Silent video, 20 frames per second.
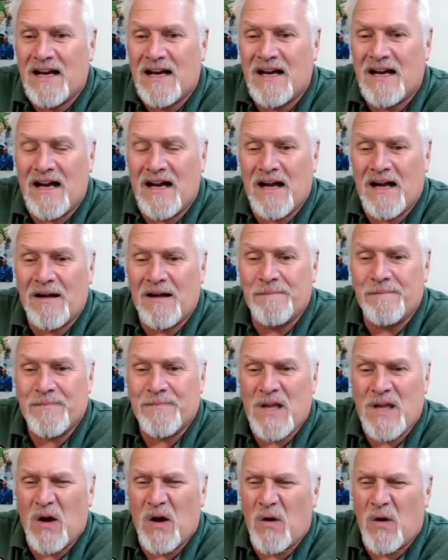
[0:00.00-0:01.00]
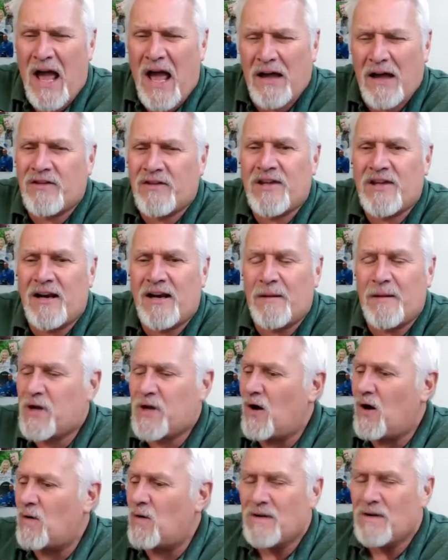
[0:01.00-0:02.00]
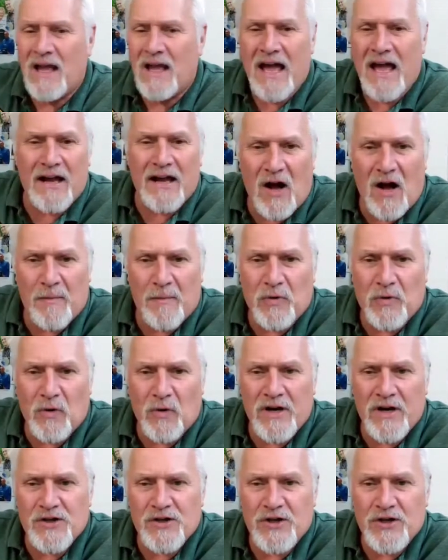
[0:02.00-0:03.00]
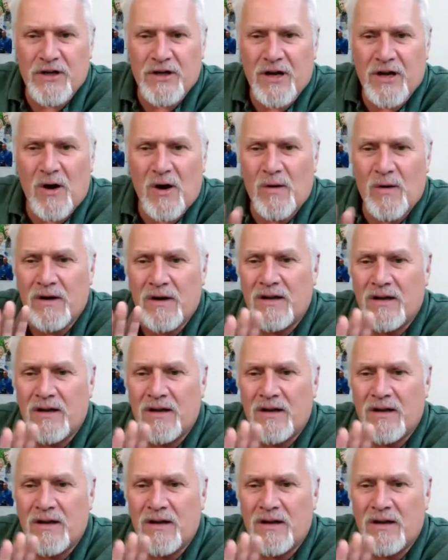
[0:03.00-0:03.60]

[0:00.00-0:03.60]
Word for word: Uh, you know, how did setup go? How did operation go?